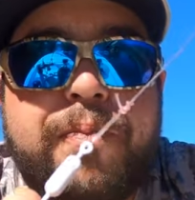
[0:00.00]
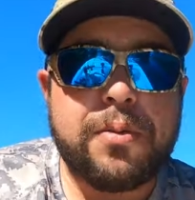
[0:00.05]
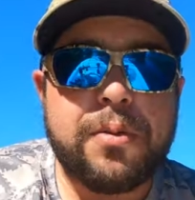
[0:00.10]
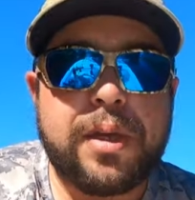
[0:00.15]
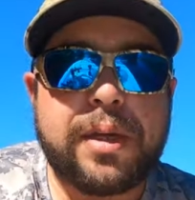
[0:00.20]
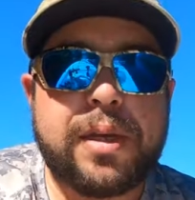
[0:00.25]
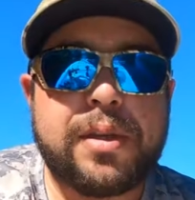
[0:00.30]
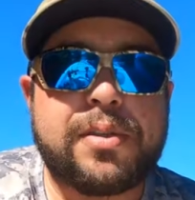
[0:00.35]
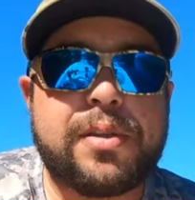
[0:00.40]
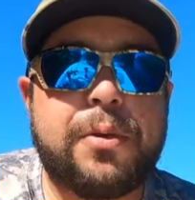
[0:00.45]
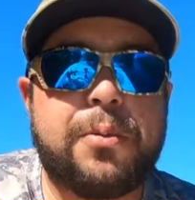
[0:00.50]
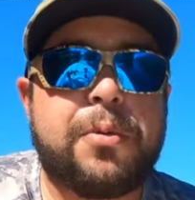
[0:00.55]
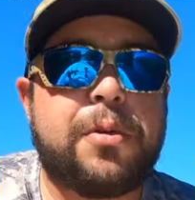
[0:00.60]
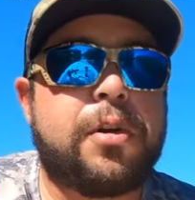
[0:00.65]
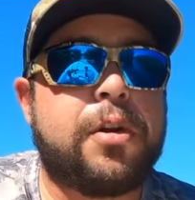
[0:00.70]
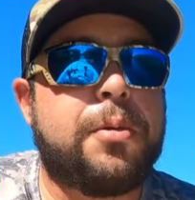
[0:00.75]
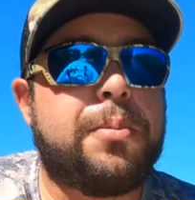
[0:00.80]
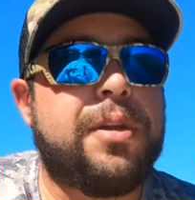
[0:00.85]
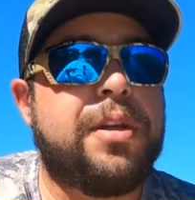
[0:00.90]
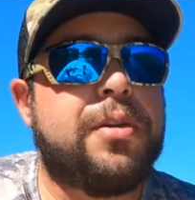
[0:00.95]
And like I said, we're
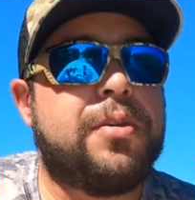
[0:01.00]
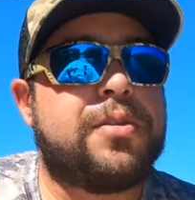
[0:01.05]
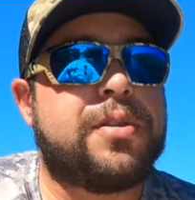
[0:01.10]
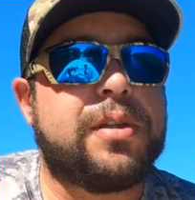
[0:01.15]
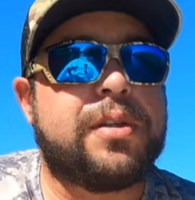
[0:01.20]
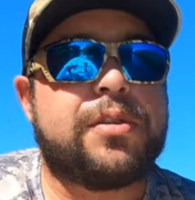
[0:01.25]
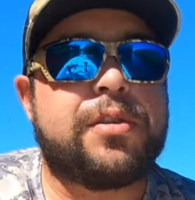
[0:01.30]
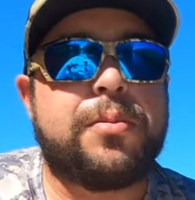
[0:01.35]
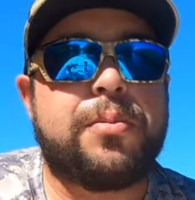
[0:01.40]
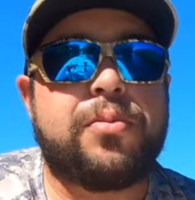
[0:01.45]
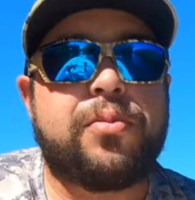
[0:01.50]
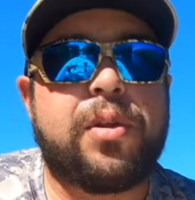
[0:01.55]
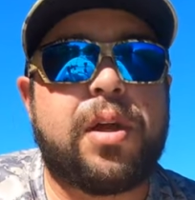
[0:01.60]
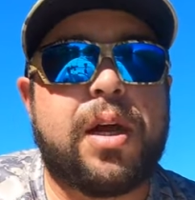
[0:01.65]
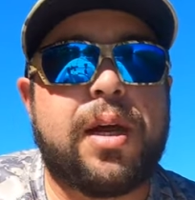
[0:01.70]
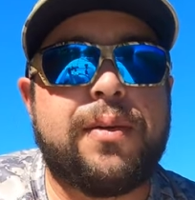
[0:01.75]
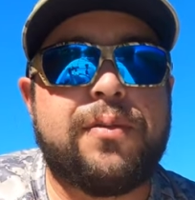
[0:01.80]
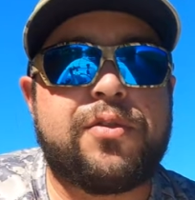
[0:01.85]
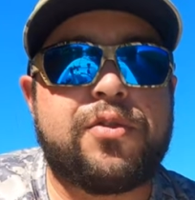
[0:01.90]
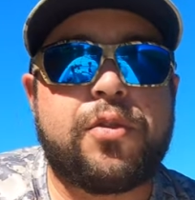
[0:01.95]
gonna be using some
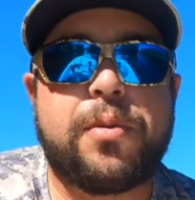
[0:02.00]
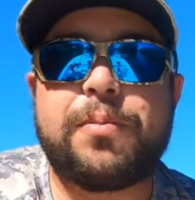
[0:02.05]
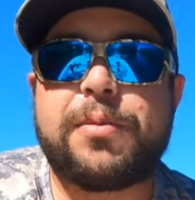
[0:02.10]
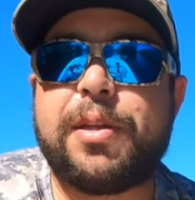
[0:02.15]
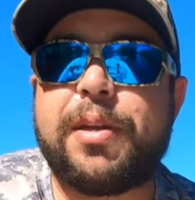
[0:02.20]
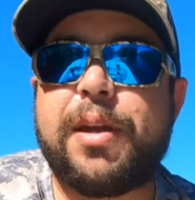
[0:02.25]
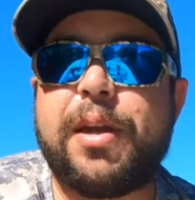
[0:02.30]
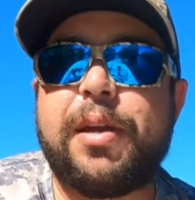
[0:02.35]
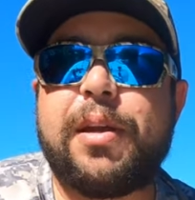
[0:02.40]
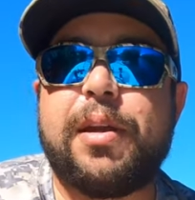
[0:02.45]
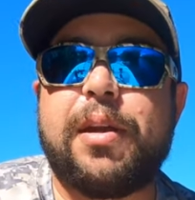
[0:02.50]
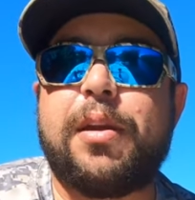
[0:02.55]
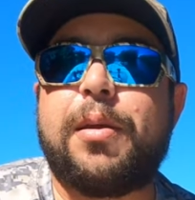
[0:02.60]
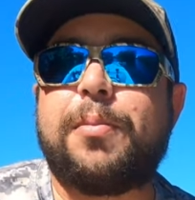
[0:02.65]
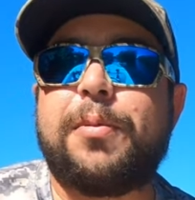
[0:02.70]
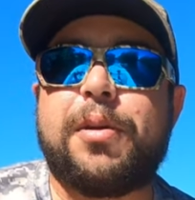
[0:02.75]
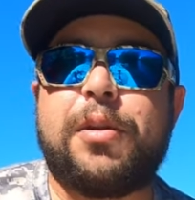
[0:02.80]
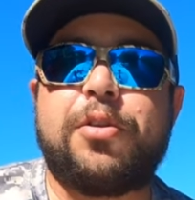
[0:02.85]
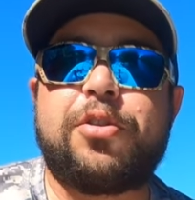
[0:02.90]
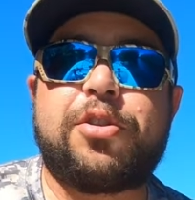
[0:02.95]
live shrimp today and
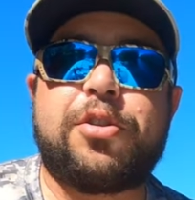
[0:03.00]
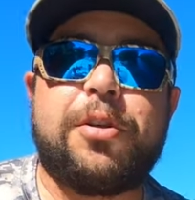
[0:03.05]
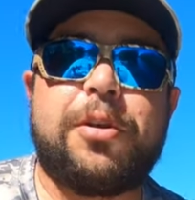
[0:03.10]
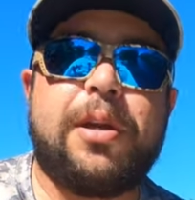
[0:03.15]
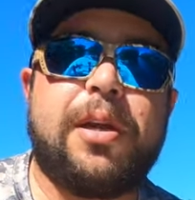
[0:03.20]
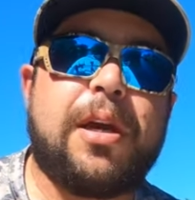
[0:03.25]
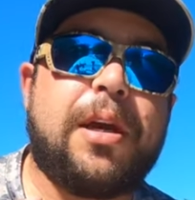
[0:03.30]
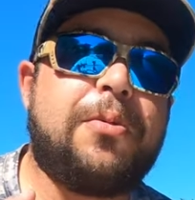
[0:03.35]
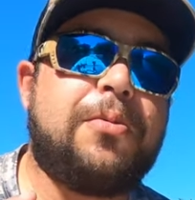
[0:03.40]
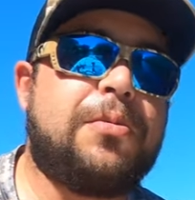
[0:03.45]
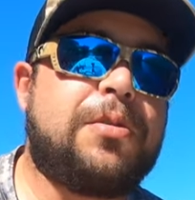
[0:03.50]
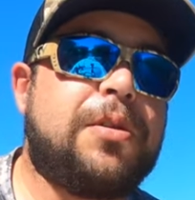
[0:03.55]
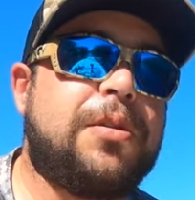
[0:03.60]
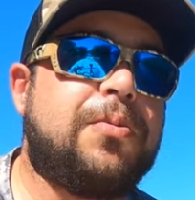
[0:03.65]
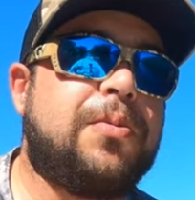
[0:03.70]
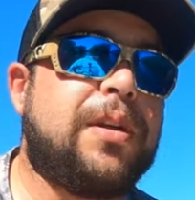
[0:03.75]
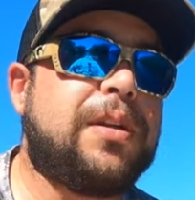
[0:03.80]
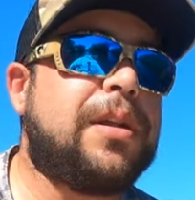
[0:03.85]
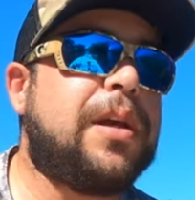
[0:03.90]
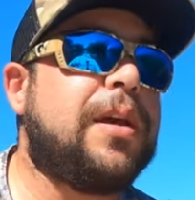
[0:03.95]
I'm gonna show you how to
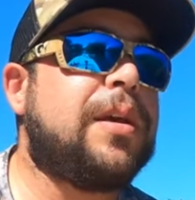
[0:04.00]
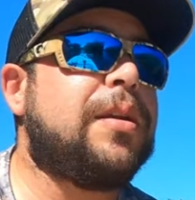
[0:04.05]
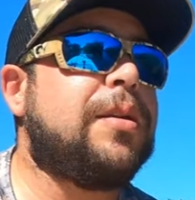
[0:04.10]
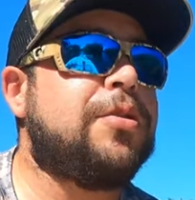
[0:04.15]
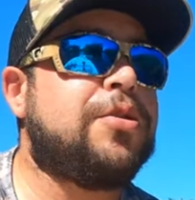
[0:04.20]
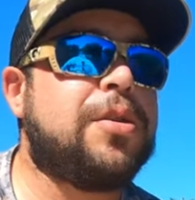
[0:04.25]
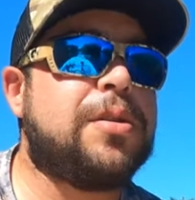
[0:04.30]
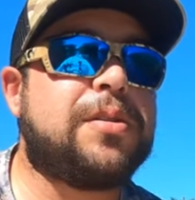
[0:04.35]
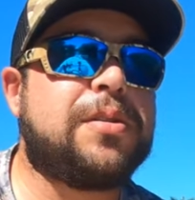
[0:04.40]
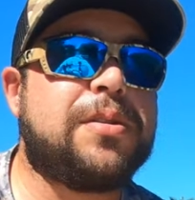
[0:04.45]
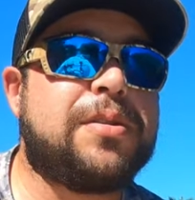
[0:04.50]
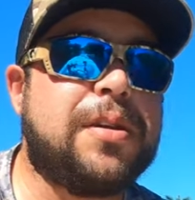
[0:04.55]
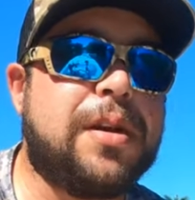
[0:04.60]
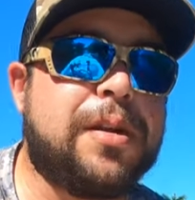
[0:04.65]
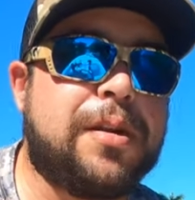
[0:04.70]
rig that in just a